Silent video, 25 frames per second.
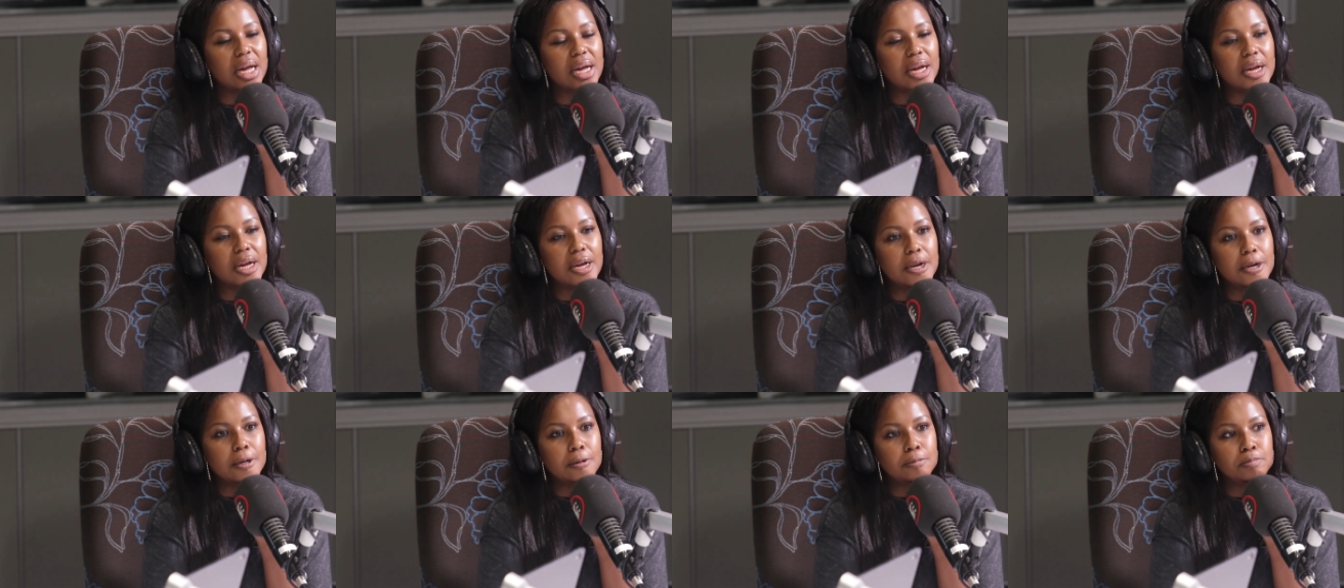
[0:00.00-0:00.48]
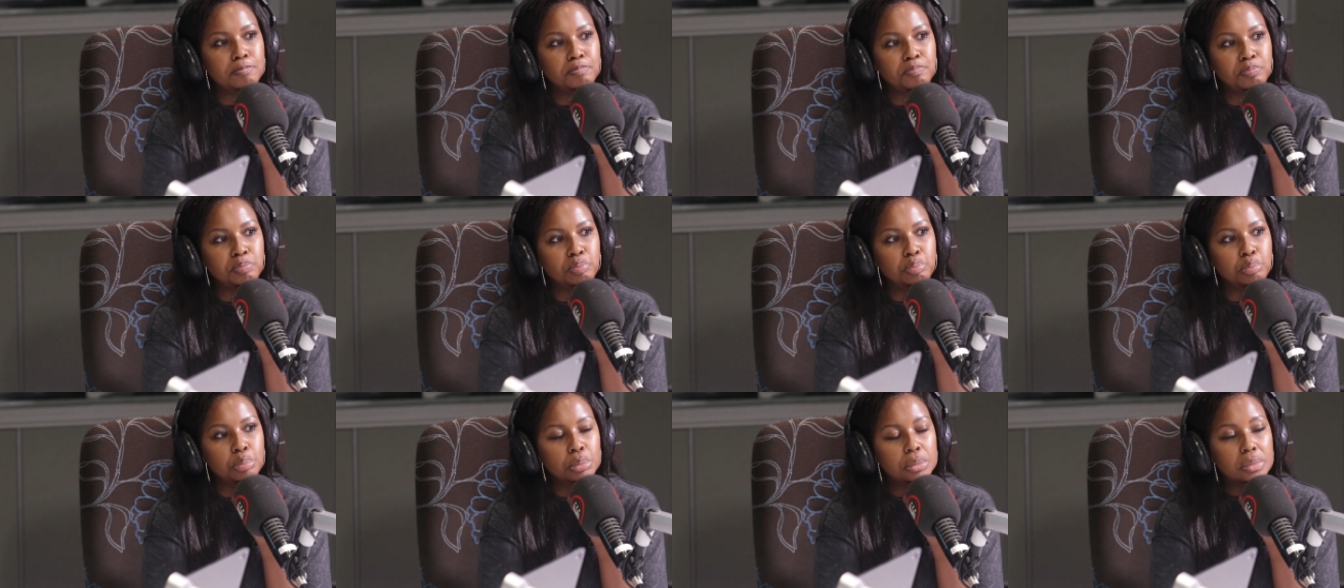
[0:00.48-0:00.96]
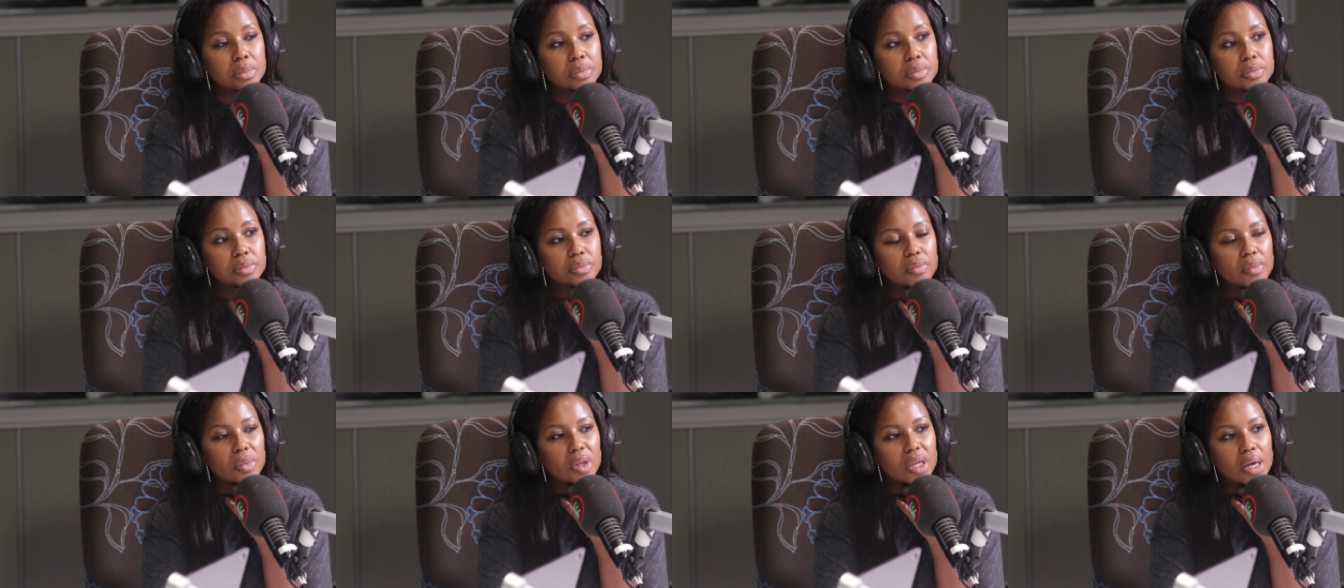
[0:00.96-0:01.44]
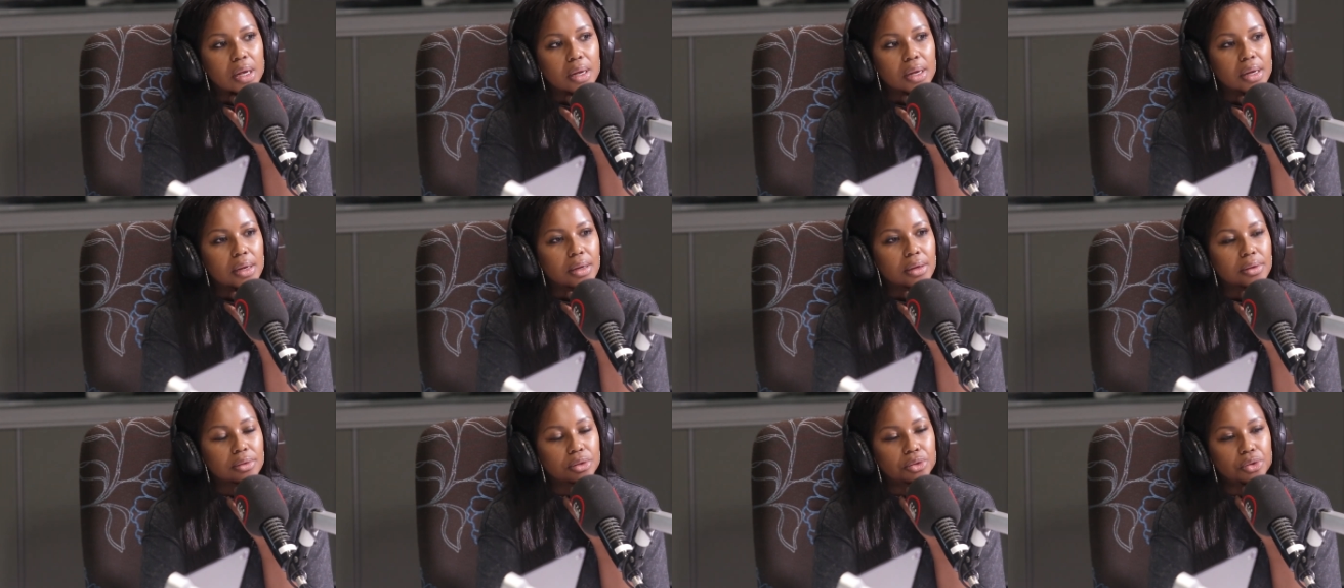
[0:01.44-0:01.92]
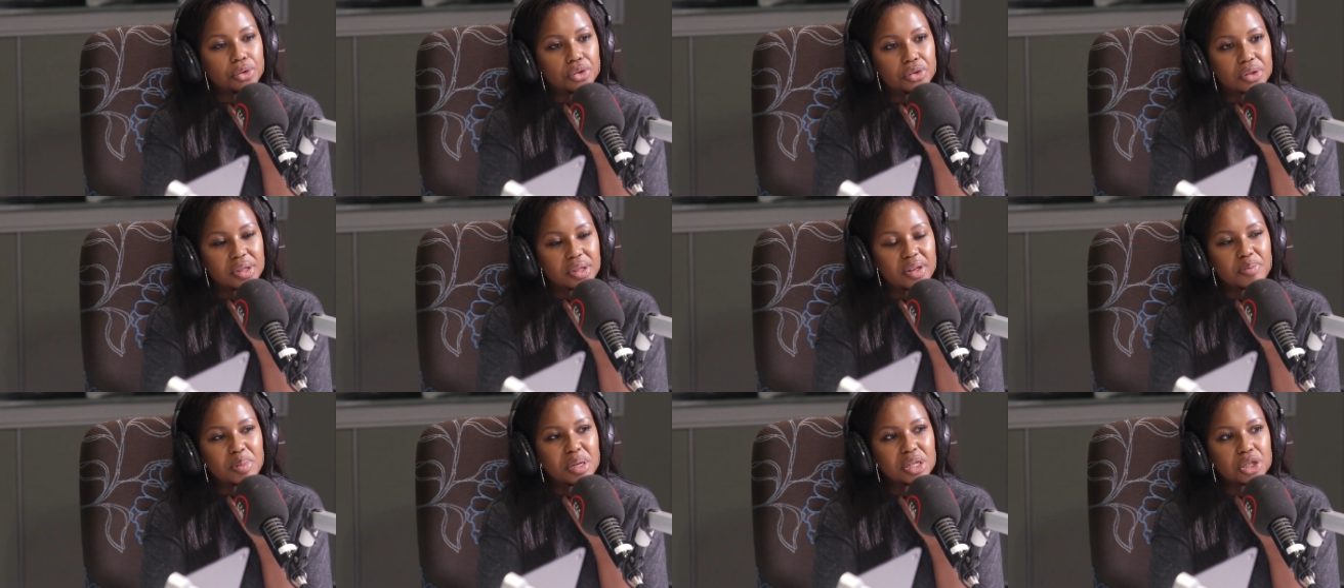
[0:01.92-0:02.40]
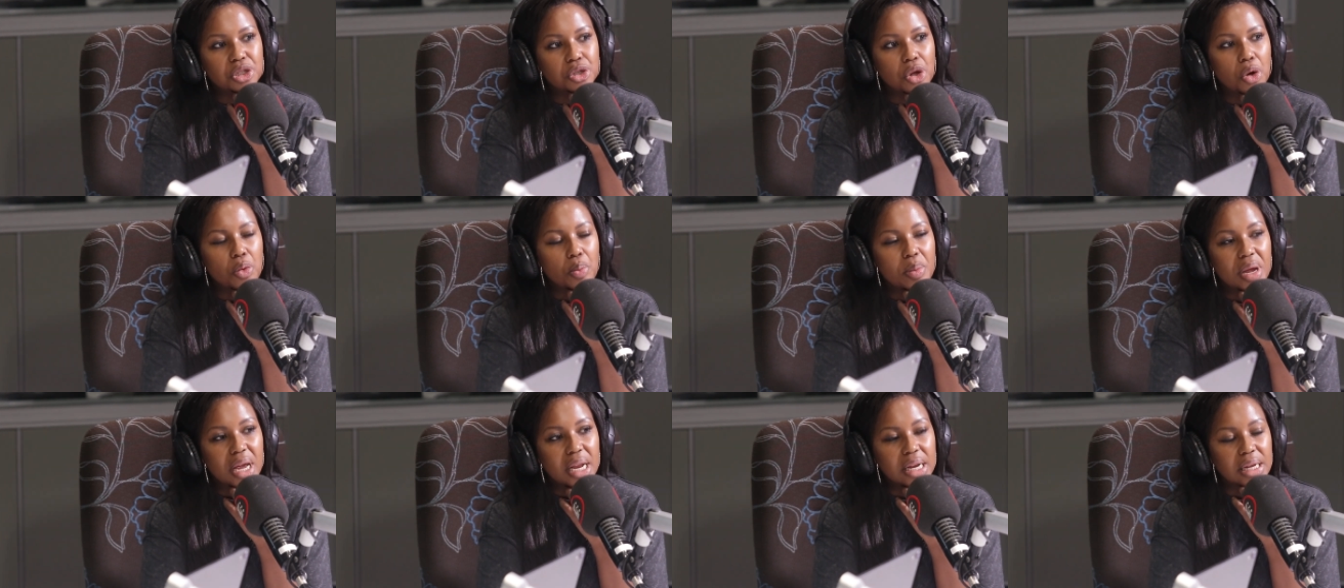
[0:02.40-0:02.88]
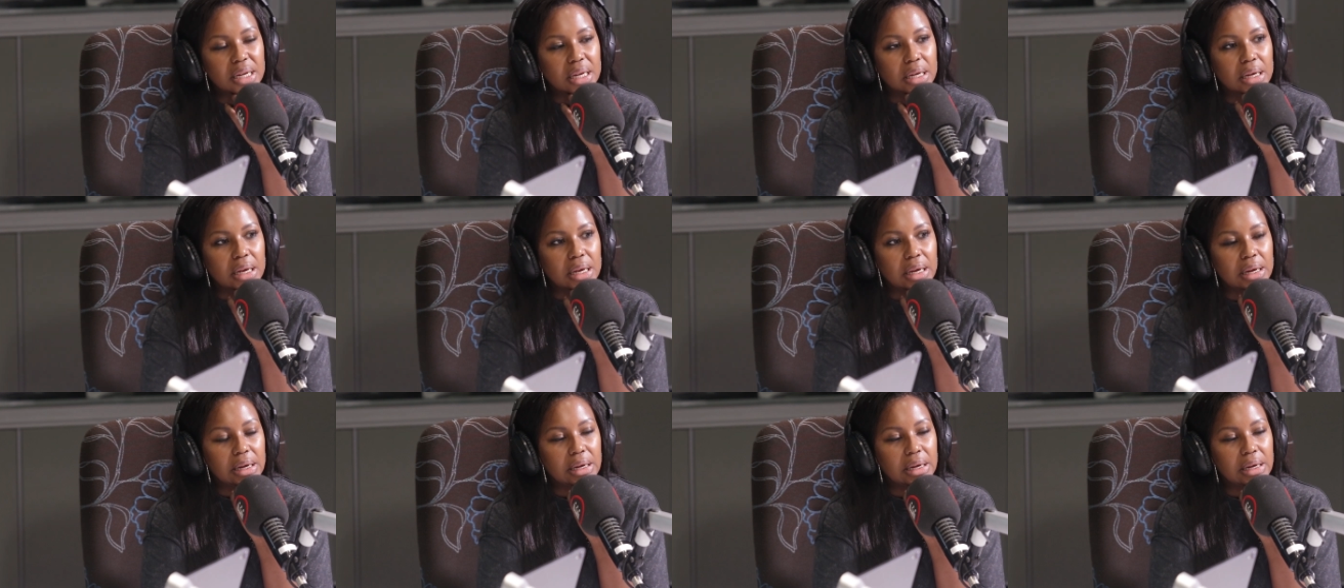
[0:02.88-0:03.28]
Um, oh, there've been so many.